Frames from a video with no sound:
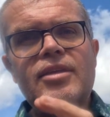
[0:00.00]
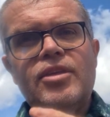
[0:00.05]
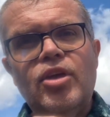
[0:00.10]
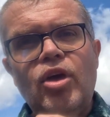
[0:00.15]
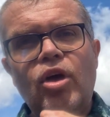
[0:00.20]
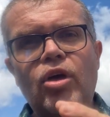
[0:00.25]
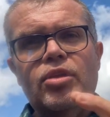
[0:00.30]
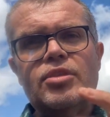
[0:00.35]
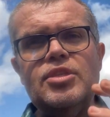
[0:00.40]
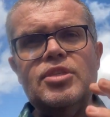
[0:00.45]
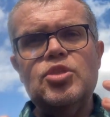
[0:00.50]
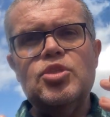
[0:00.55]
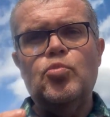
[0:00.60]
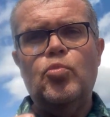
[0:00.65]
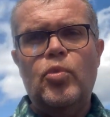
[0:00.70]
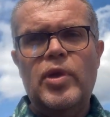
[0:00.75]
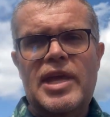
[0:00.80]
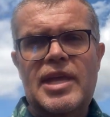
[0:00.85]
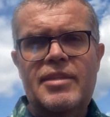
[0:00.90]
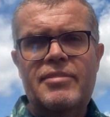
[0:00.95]
God has
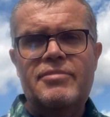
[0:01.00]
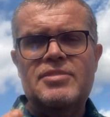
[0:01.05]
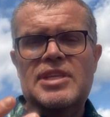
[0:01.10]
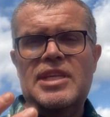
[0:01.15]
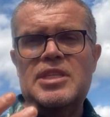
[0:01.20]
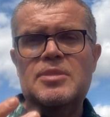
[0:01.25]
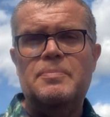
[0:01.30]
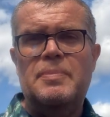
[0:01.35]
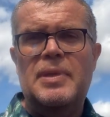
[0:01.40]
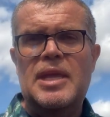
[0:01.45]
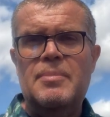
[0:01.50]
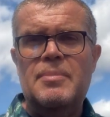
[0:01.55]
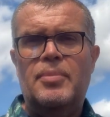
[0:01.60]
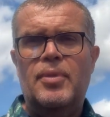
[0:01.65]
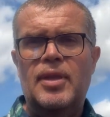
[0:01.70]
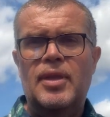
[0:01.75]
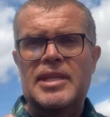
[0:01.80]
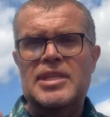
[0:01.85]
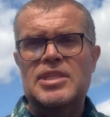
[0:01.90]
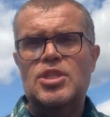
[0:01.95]
weaved his
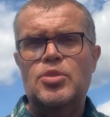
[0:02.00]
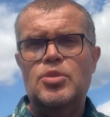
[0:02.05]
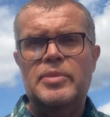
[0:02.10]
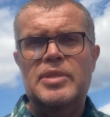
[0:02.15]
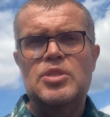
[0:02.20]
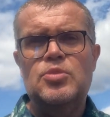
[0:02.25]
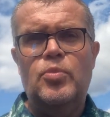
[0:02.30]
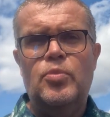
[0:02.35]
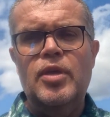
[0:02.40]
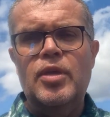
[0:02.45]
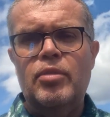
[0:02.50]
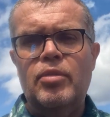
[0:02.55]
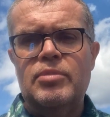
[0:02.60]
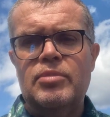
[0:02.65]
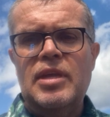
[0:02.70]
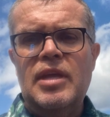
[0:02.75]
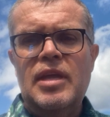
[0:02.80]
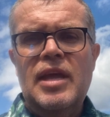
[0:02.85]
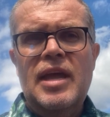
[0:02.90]
people into his world